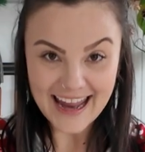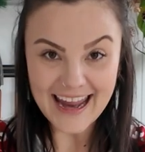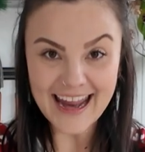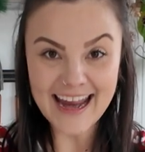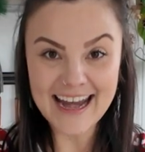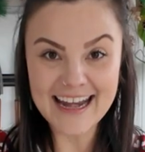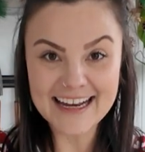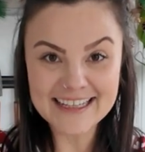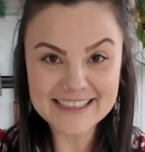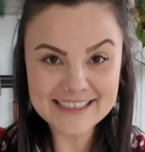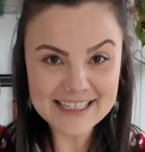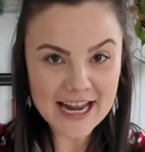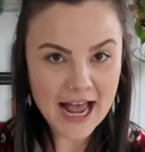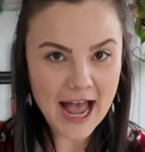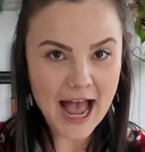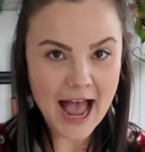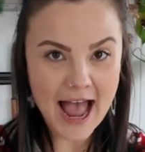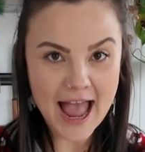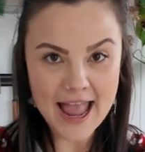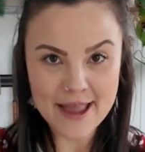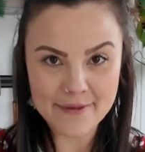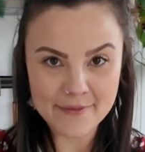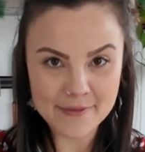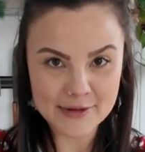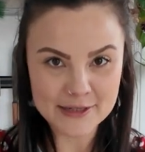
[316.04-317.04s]
It is
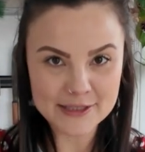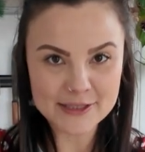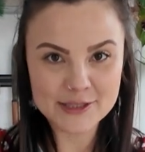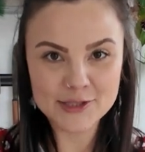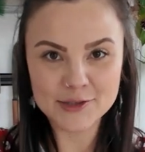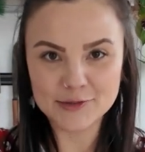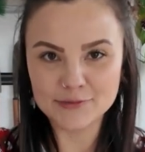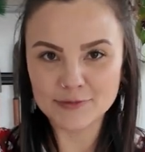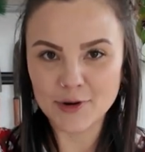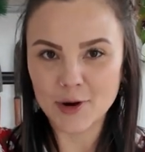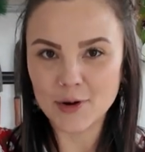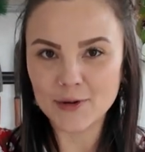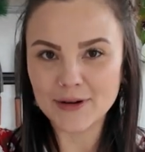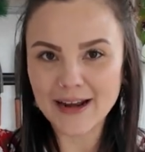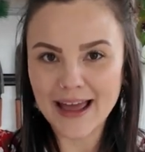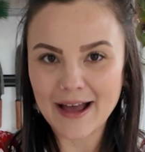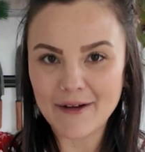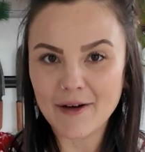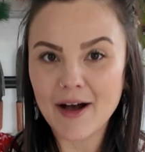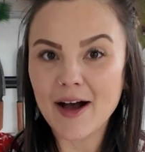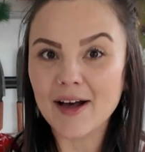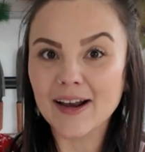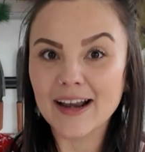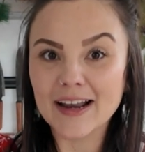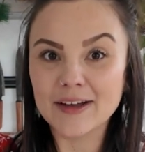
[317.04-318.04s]
time to roll
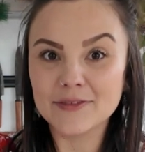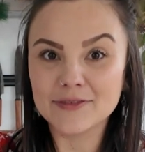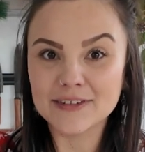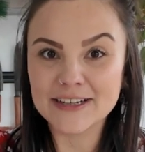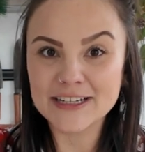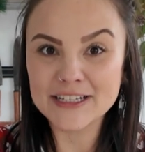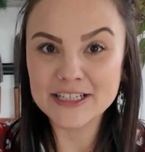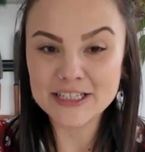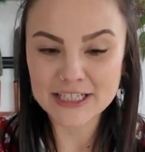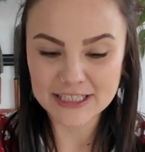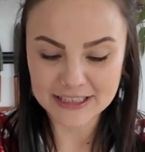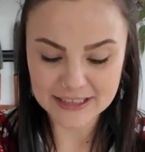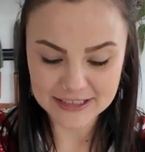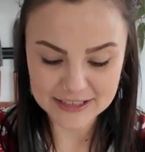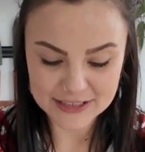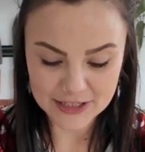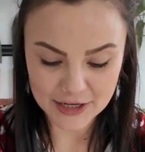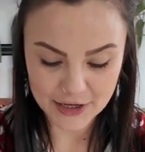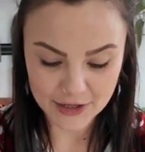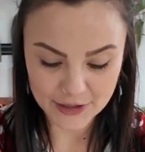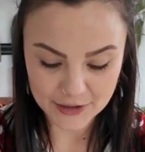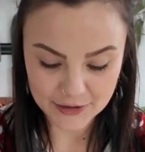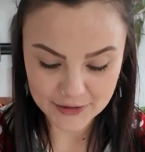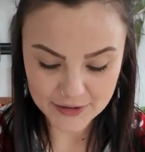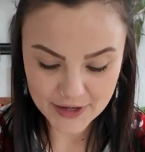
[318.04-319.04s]
out our lovely chilled
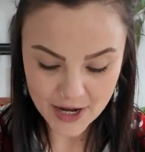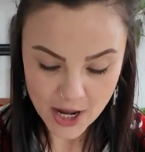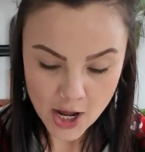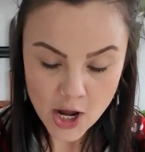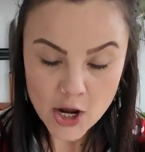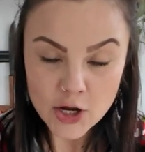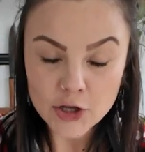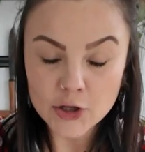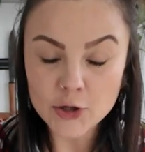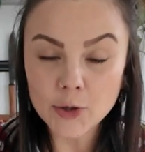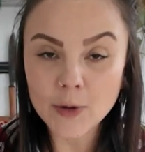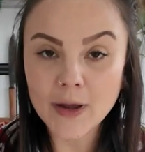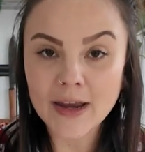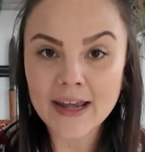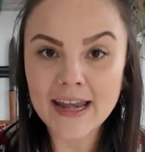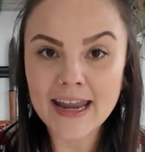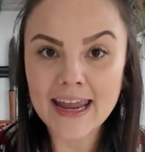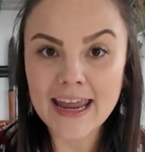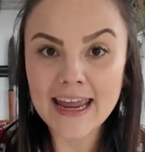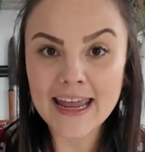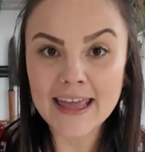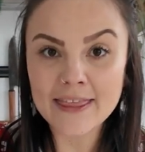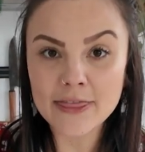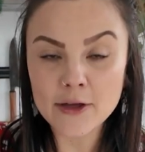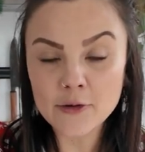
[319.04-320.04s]
dough. You can
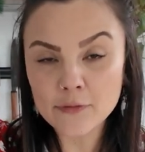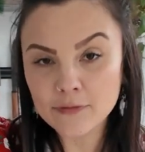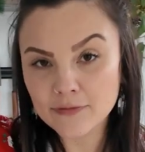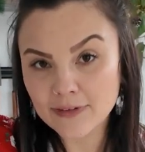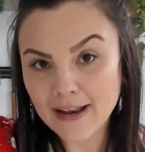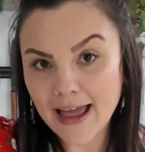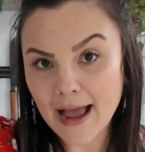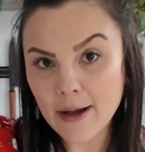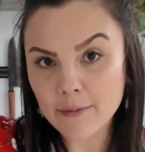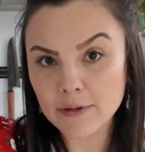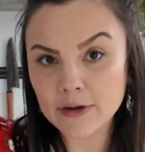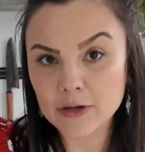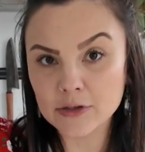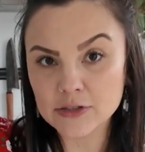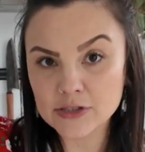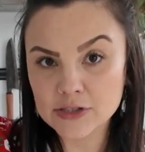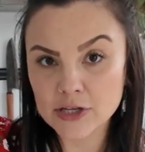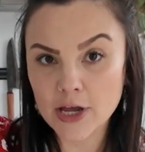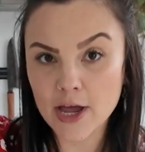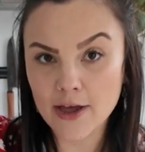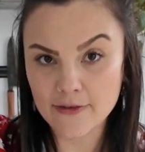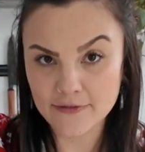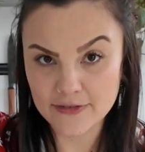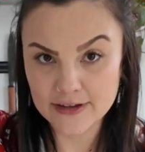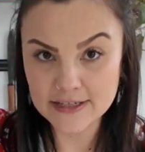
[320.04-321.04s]
either flour your
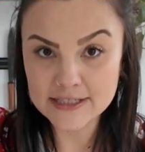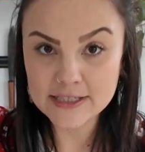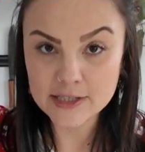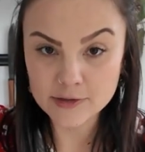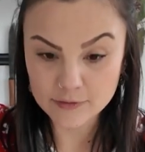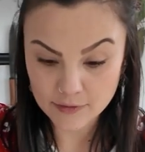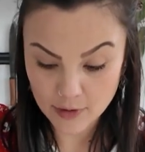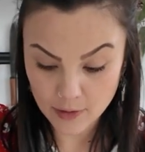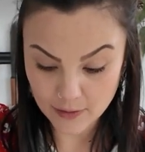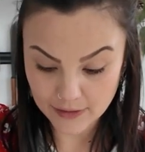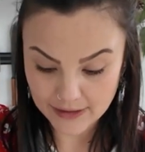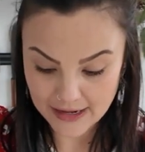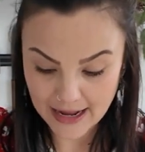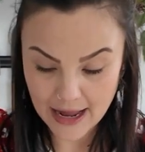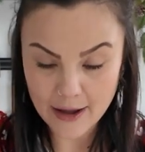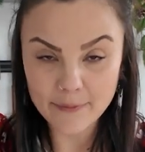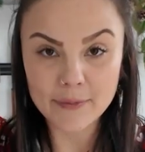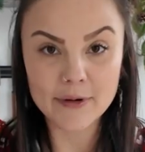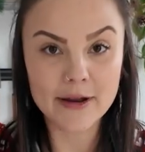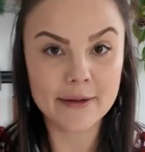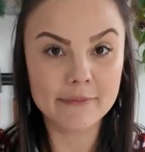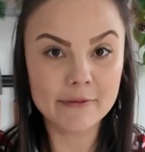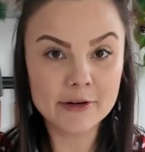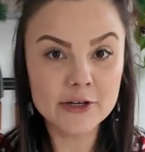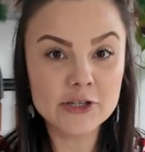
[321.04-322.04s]
surface to roll it out,
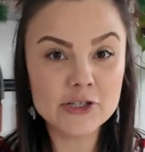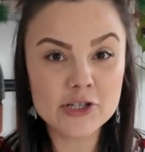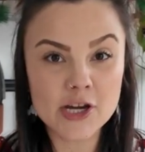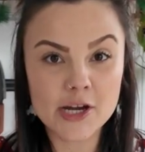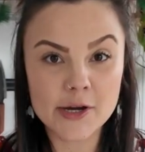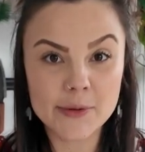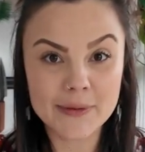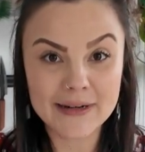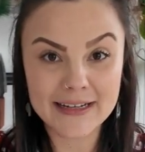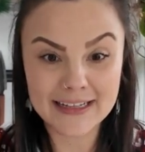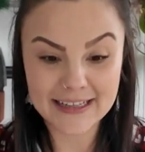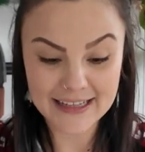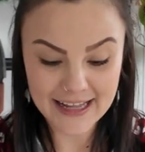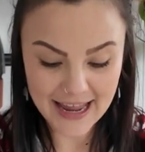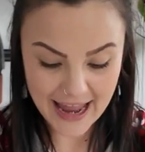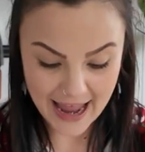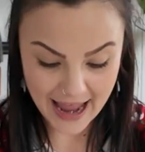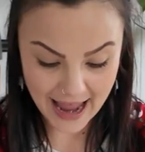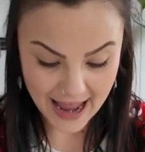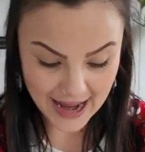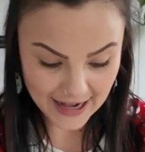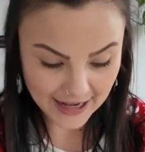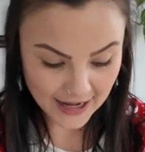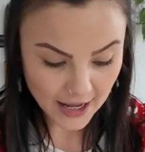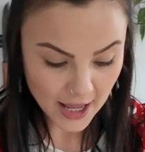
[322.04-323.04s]
but I'm going to show you a little
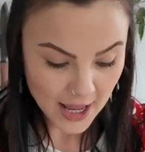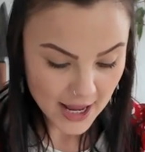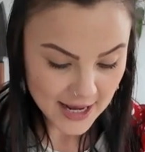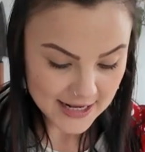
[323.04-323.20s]
hack.